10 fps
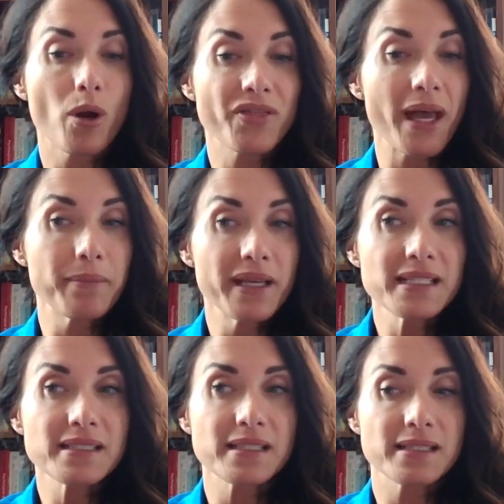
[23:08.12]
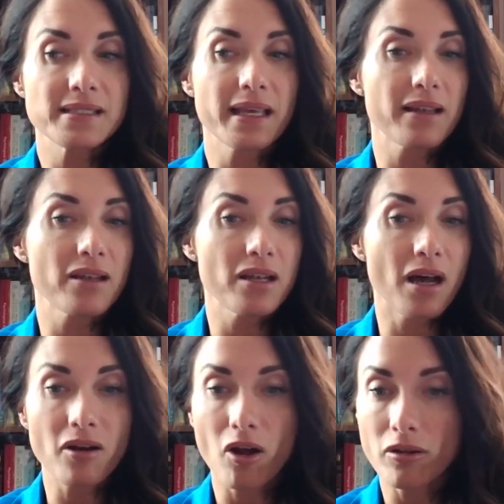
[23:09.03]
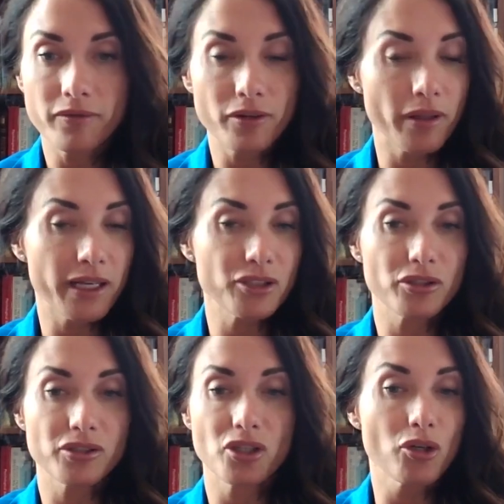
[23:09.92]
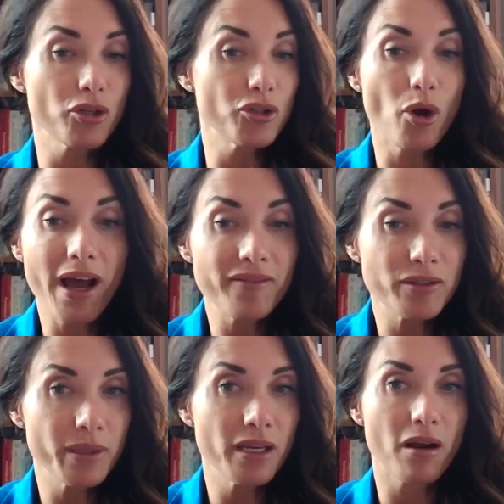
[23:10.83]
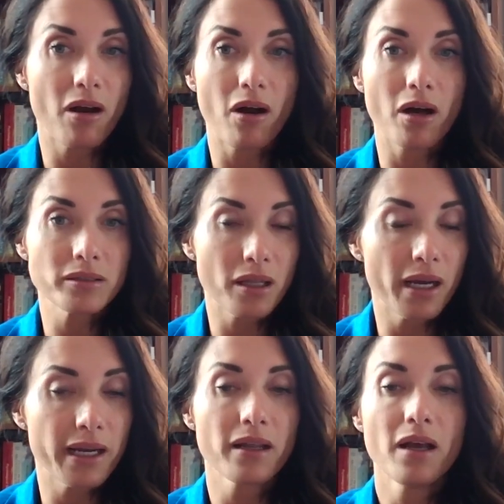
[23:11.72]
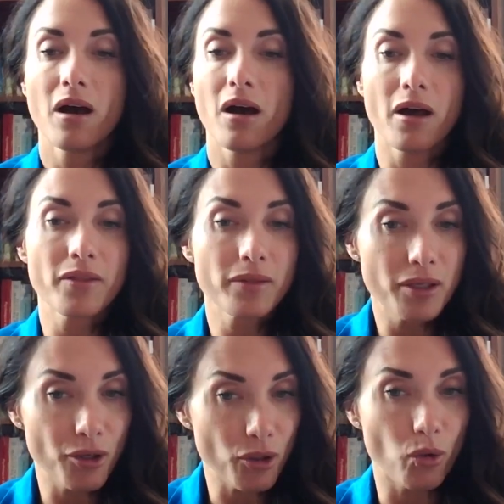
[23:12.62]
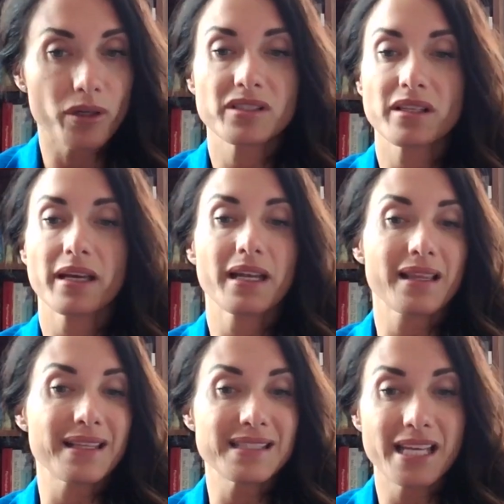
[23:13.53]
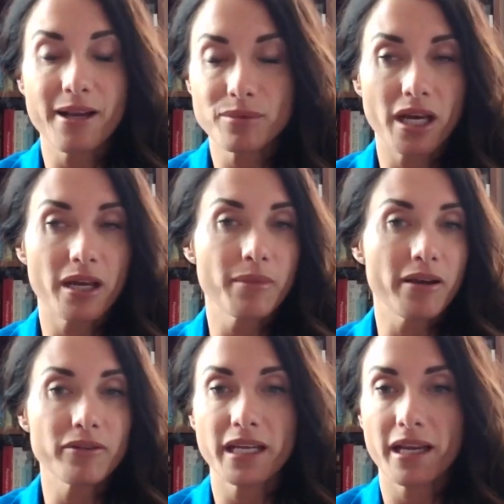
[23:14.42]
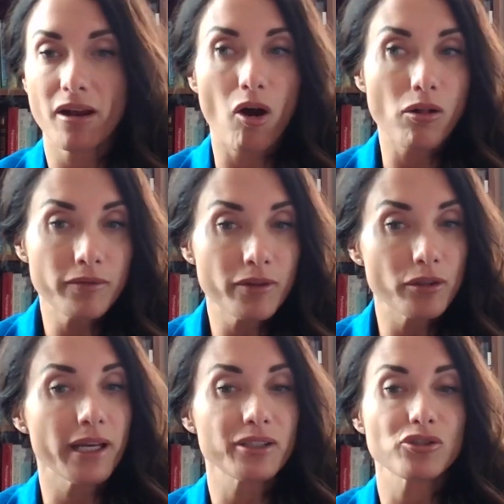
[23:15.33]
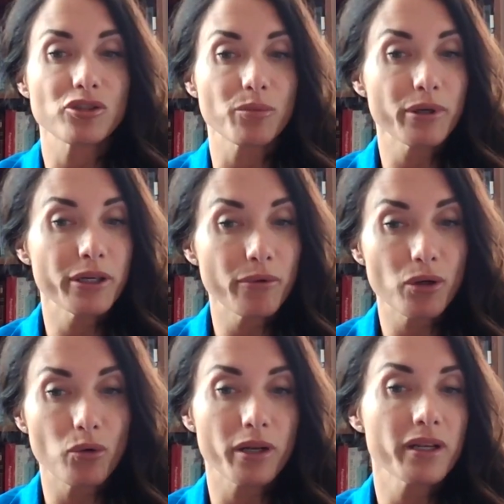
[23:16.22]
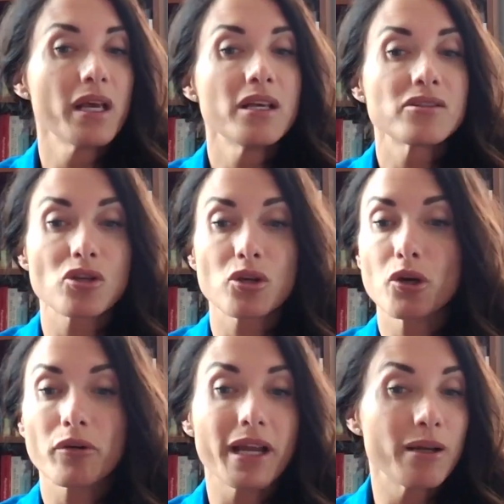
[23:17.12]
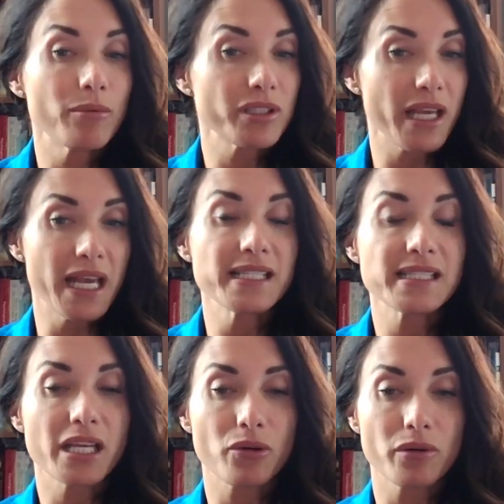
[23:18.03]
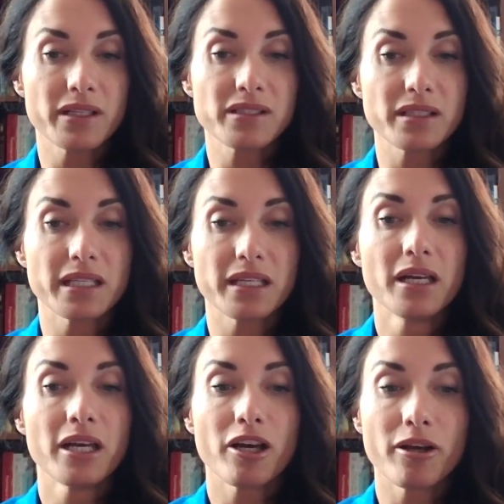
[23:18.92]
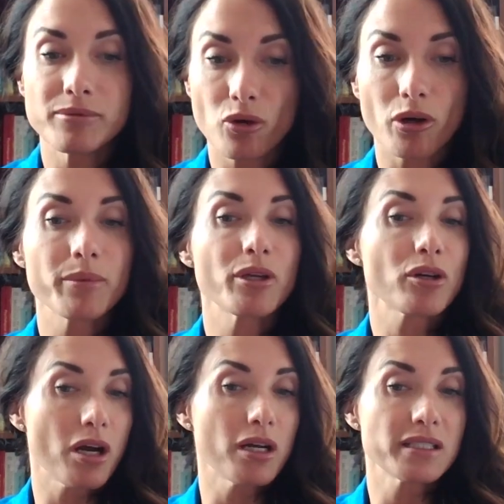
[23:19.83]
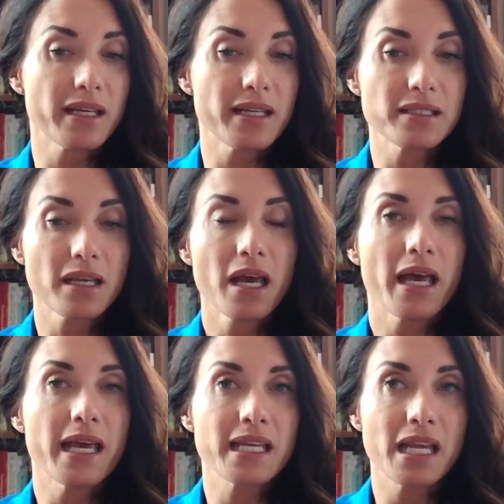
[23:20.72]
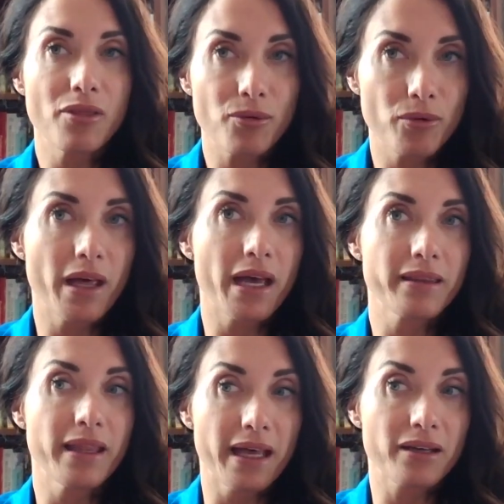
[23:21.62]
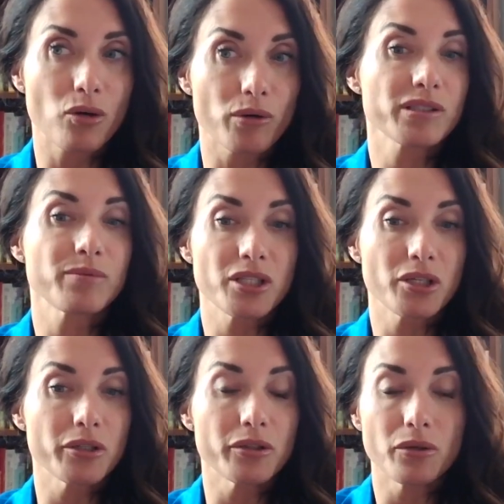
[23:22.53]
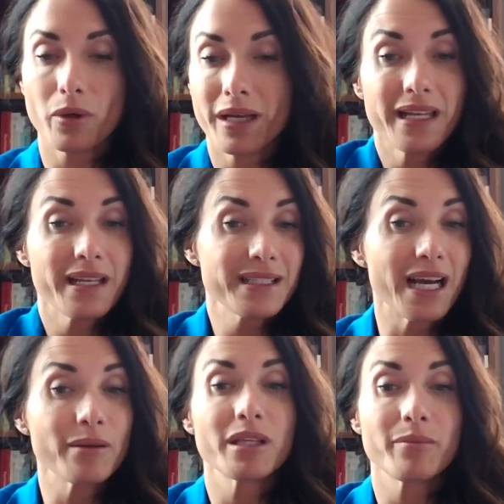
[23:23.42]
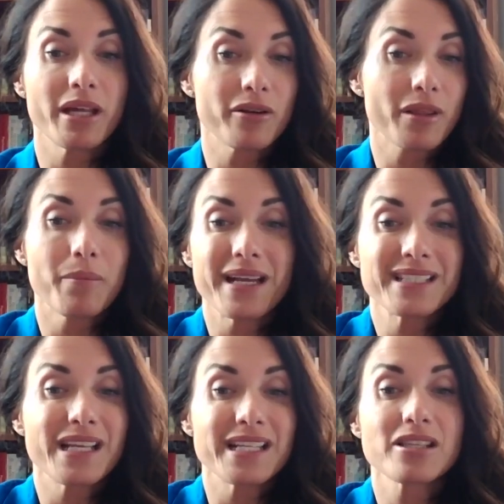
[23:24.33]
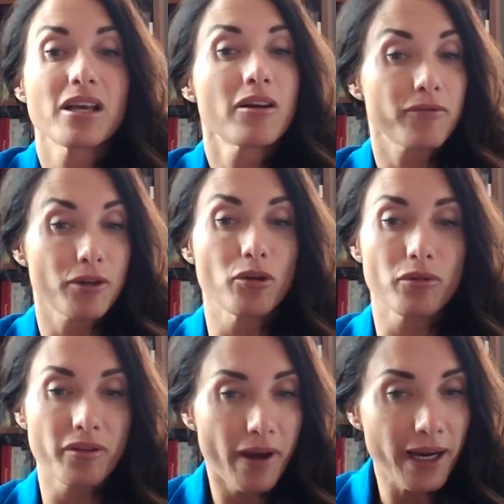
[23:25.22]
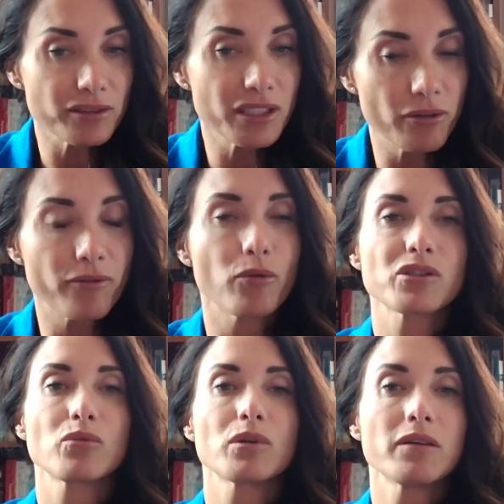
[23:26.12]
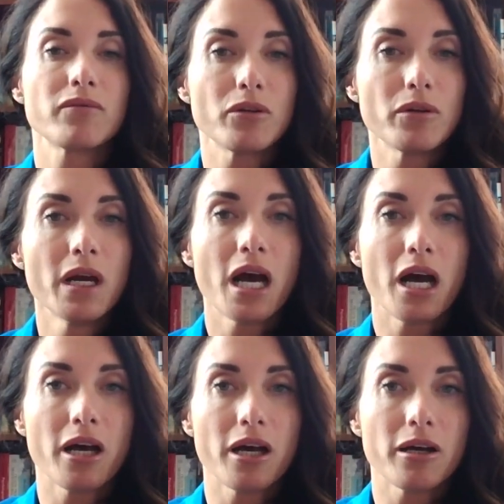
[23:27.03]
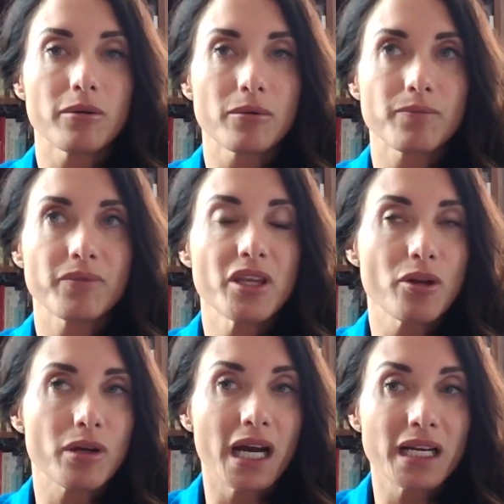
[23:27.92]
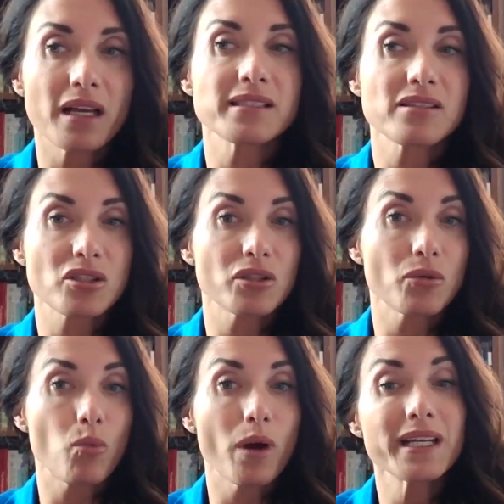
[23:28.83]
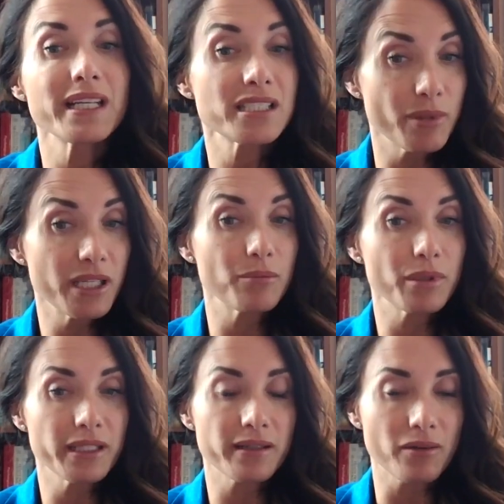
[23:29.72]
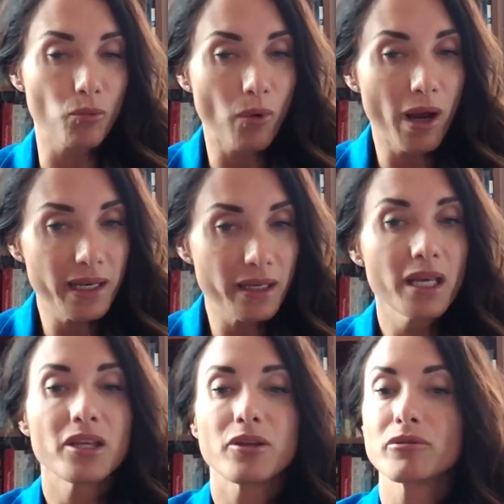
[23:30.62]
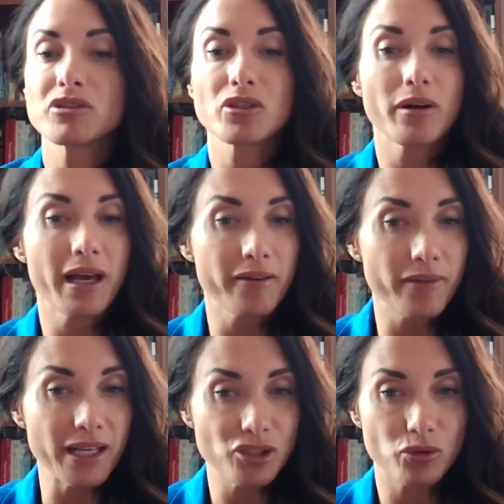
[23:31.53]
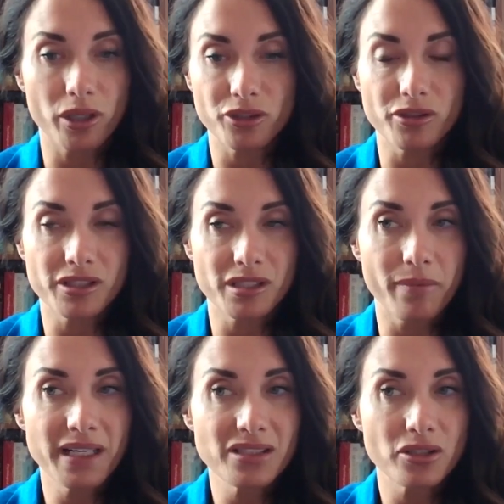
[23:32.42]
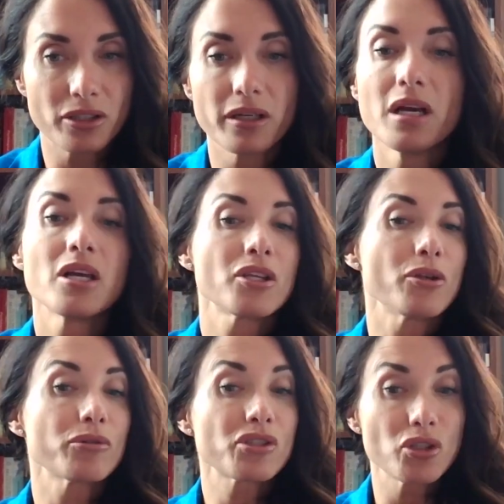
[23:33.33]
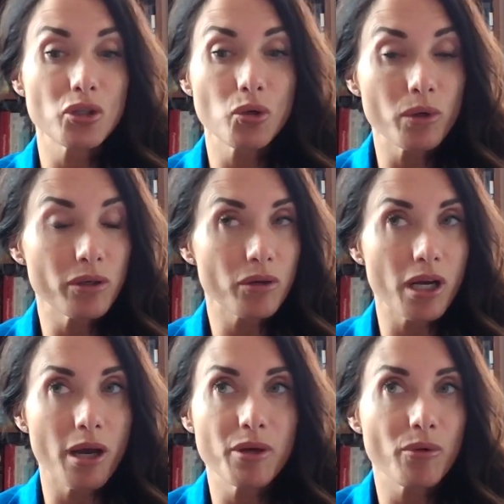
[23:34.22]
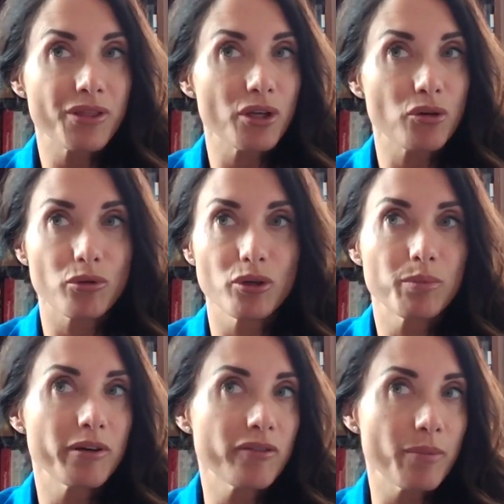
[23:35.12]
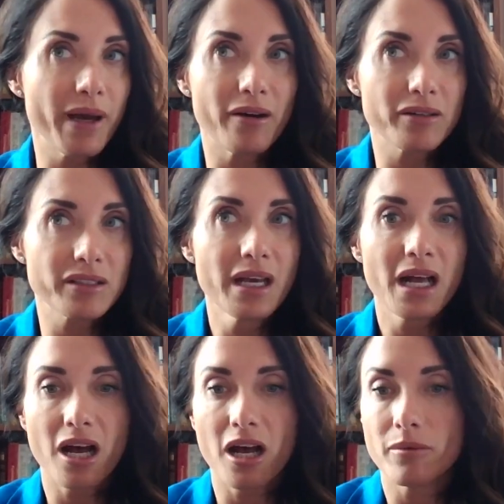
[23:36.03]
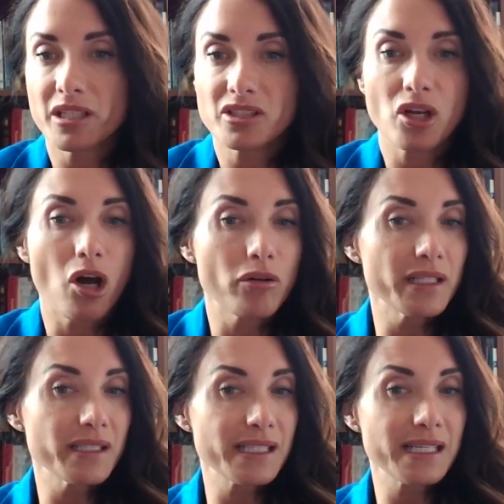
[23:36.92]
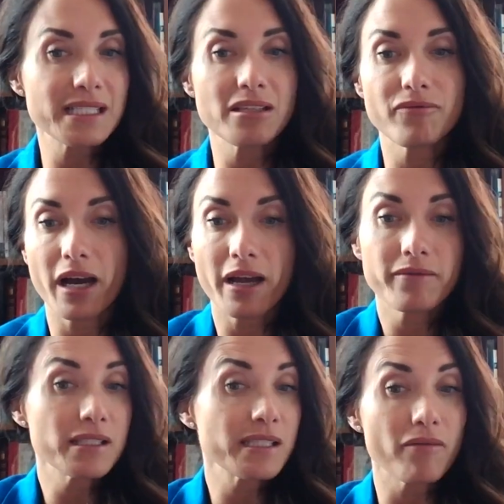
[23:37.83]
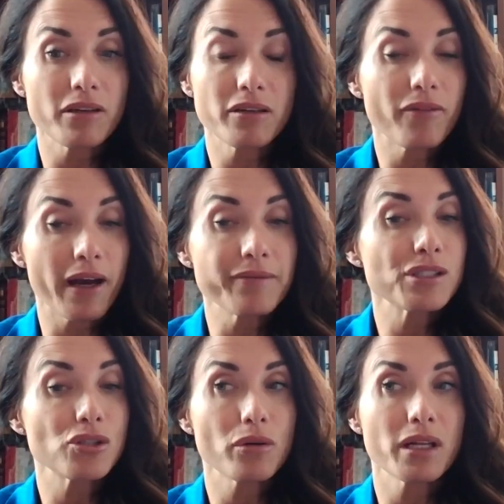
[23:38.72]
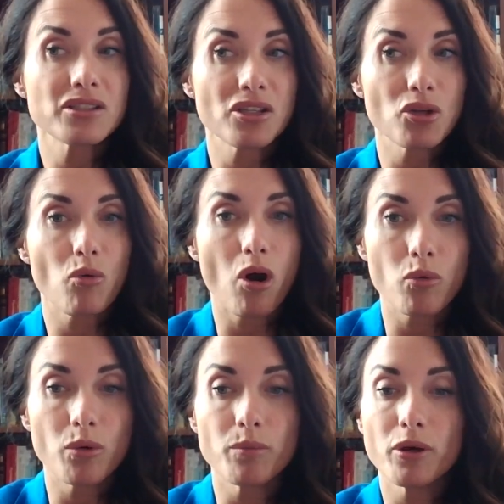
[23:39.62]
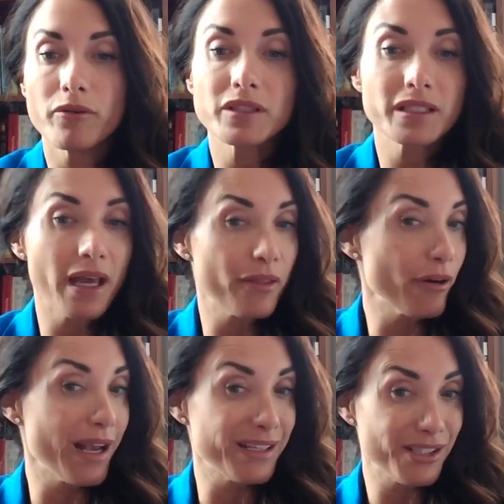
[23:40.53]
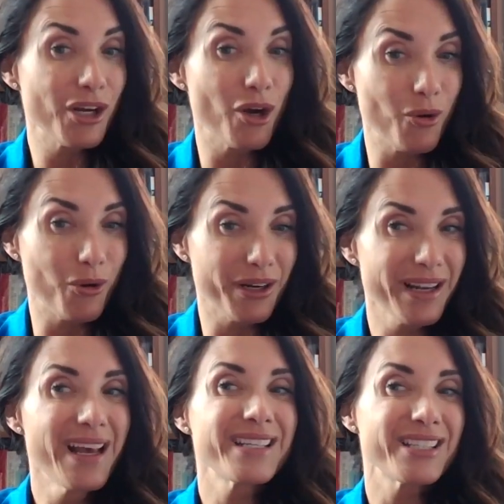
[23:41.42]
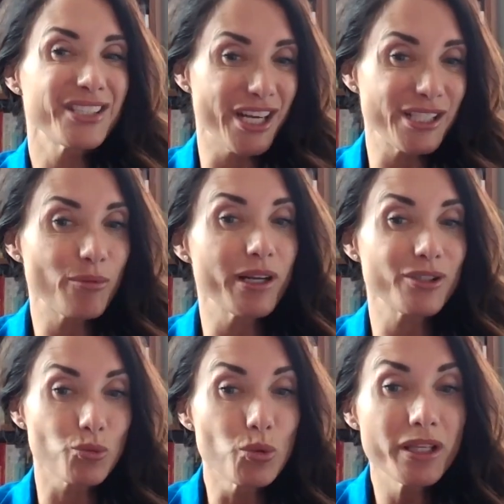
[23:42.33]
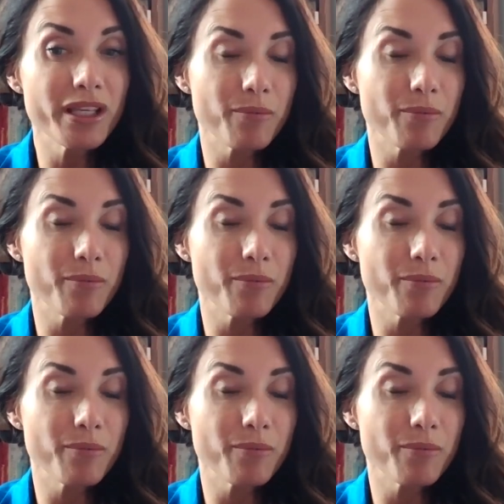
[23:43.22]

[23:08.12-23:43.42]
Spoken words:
What that means is that not all of your lectures, you don't have to be online on your course site at the same time every day. All of your lectures are pre-recorded, so you're able to asynchronously absorb your content and get through that course material in a timely manner that makes sense for you. The faculty, of course, will give you, guidelines as to what needs to be completed and when. You'll still have that structured semester. You still will come in with a group of about, let's call it 65 to 75 students, and you all will move together as a cohort. To Shane's point, it's really